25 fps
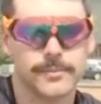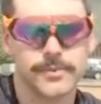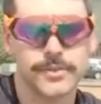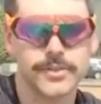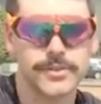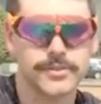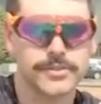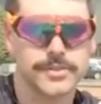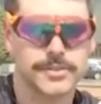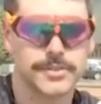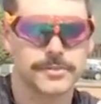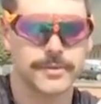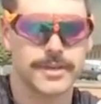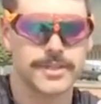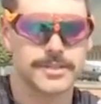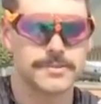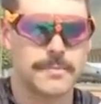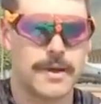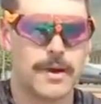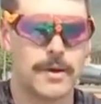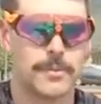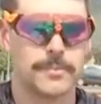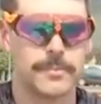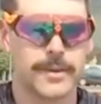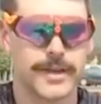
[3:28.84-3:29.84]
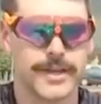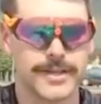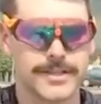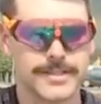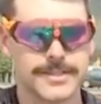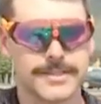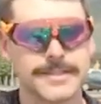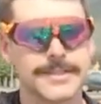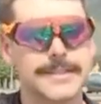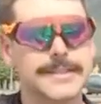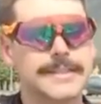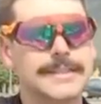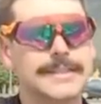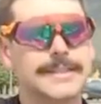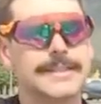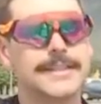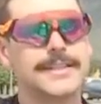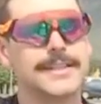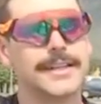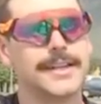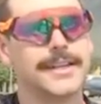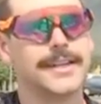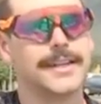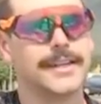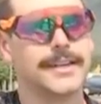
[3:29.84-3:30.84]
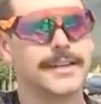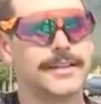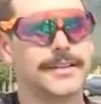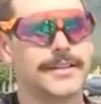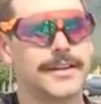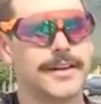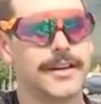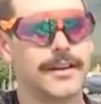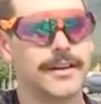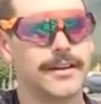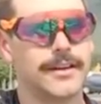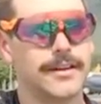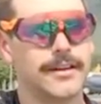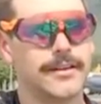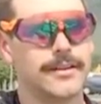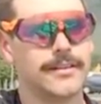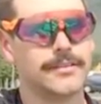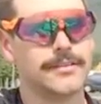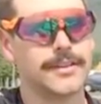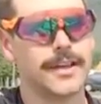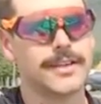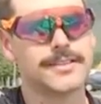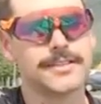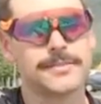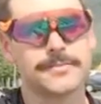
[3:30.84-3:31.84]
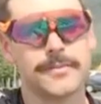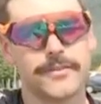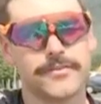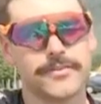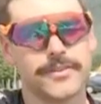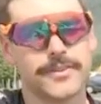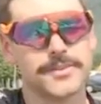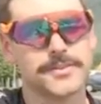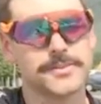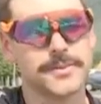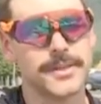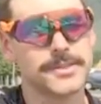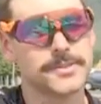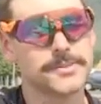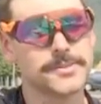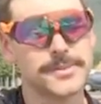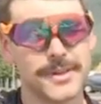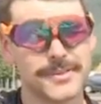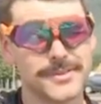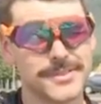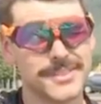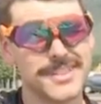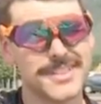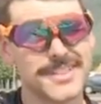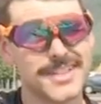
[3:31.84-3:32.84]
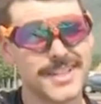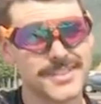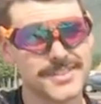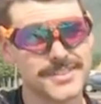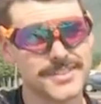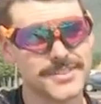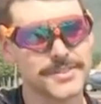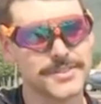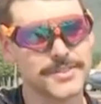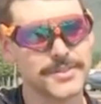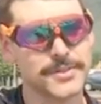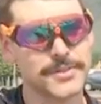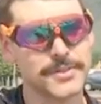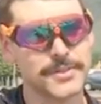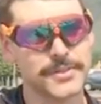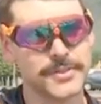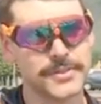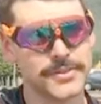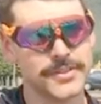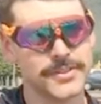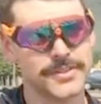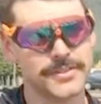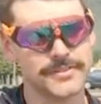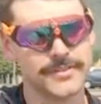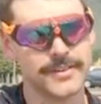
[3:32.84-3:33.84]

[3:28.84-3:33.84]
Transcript: He used to race mountain bikes, and I did my first race when I was 6 years old